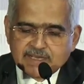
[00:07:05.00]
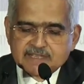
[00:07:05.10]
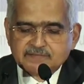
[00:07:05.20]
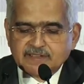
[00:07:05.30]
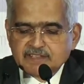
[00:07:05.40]

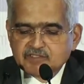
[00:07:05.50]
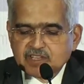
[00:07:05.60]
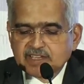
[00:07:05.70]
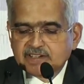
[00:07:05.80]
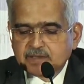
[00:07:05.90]

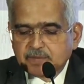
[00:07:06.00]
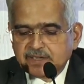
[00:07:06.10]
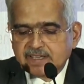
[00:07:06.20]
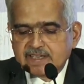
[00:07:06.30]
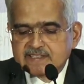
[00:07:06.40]
financial
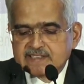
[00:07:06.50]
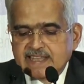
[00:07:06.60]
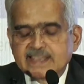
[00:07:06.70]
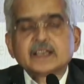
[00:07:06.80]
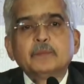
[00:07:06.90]
intermediaries
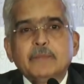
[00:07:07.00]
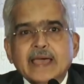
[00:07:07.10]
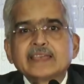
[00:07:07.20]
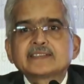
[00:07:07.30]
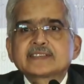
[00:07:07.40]
like
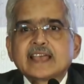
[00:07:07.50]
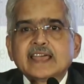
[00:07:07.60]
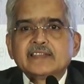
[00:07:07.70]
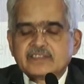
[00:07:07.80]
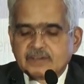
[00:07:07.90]
banks
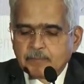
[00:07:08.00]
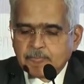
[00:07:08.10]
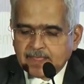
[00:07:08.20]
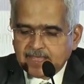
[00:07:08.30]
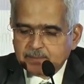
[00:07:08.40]
and
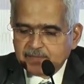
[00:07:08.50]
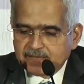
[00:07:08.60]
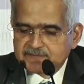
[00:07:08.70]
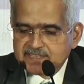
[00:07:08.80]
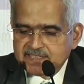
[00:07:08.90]

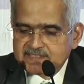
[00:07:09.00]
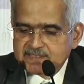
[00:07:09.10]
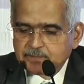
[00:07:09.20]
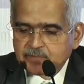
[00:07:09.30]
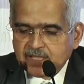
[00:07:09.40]
NBFCs.
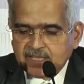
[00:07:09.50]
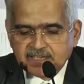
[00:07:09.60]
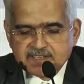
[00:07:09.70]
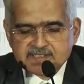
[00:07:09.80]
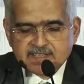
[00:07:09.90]
It
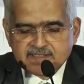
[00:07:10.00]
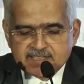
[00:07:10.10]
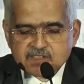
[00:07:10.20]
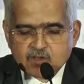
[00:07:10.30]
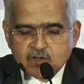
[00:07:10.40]
is in
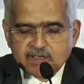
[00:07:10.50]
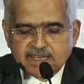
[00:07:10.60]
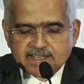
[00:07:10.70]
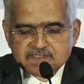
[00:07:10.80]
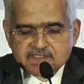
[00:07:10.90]
this
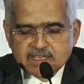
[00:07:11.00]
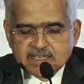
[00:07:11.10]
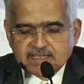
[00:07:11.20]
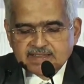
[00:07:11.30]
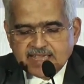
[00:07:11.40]
context
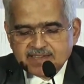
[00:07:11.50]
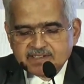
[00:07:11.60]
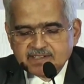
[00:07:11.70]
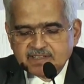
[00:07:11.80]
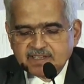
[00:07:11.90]

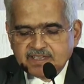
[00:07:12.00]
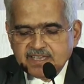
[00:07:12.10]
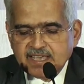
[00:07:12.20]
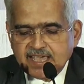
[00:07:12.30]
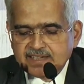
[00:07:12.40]
that the
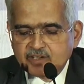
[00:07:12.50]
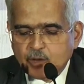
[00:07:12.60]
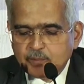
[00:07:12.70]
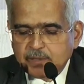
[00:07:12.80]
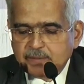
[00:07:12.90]
key and
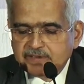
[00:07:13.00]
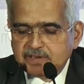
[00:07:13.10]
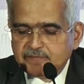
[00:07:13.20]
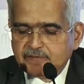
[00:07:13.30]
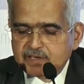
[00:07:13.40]

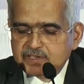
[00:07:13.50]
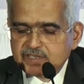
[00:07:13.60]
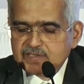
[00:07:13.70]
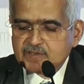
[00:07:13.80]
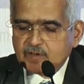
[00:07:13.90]
complementary
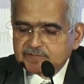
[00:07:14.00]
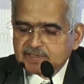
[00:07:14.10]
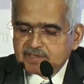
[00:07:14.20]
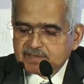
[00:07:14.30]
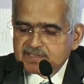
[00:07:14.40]
functions of
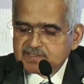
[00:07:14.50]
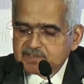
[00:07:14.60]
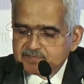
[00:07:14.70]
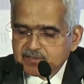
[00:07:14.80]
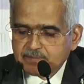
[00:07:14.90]
the
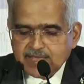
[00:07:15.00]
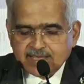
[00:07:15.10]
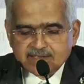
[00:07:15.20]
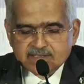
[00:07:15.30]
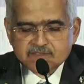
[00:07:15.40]
central
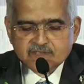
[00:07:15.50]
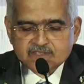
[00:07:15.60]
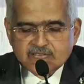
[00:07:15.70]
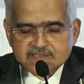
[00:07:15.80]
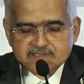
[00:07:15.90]
bank, such
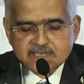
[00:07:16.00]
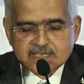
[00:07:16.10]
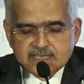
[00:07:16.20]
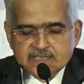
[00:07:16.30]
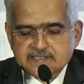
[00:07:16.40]
as
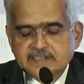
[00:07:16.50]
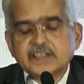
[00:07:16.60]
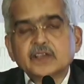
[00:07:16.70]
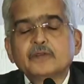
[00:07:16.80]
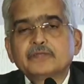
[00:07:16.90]

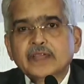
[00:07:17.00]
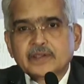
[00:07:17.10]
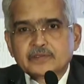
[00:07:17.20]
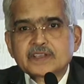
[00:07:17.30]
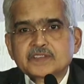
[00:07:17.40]
setting of
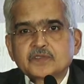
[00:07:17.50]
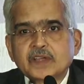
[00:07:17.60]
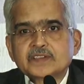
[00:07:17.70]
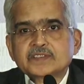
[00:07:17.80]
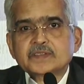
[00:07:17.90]
interest
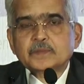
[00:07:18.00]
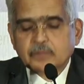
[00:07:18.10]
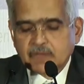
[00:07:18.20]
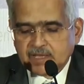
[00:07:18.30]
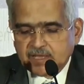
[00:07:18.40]
rates,
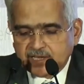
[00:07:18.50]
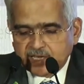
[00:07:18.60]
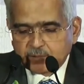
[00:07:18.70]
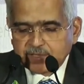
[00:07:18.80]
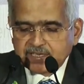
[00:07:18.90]

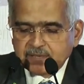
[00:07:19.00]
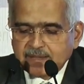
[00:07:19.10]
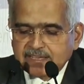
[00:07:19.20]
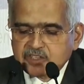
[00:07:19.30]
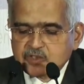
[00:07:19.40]
liquidity
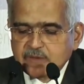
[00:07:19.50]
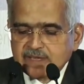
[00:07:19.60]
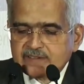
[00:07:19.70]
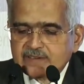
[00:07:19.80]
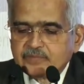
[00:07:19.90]
management,